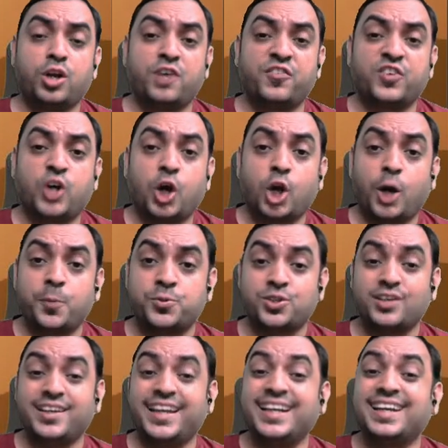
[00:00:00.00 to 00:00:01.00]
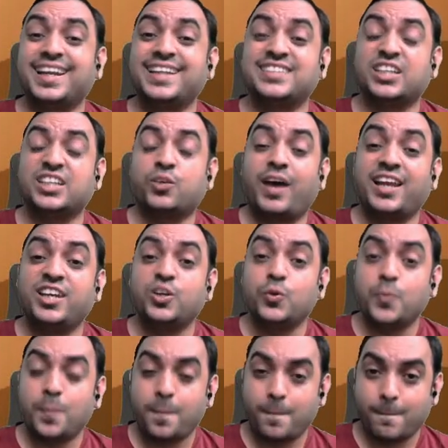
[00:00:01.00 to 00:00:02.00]
of call option? Intrinsic value.
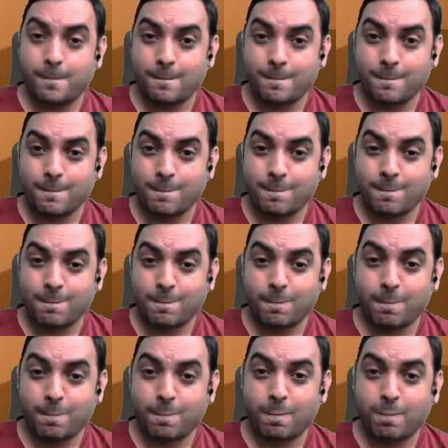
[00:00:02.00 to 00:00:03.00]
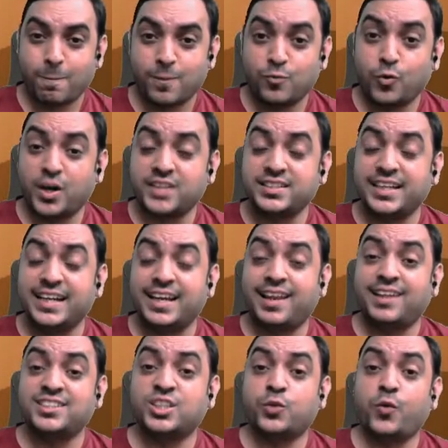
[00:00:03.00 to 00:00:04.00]
What is the
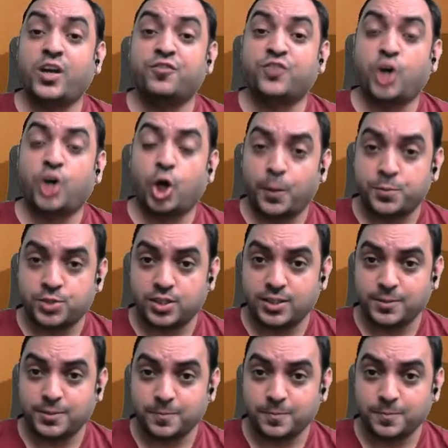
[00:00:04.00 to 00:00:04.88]
intrinsic value of call option?